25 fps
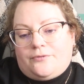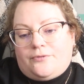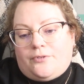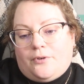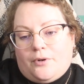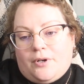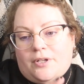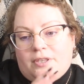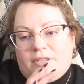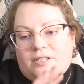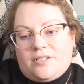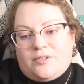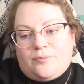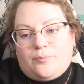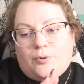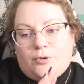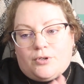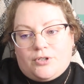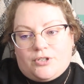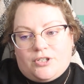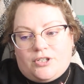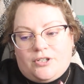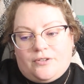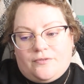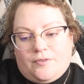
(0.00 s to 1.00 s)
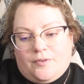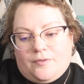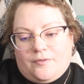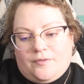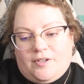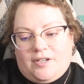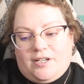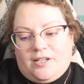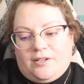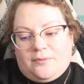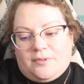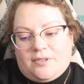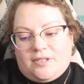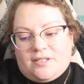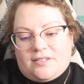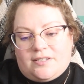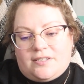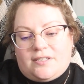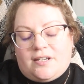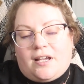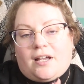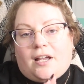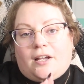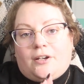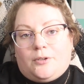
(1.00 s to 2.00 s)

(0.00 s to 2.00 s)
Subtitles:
for this portion of the reading with this deck,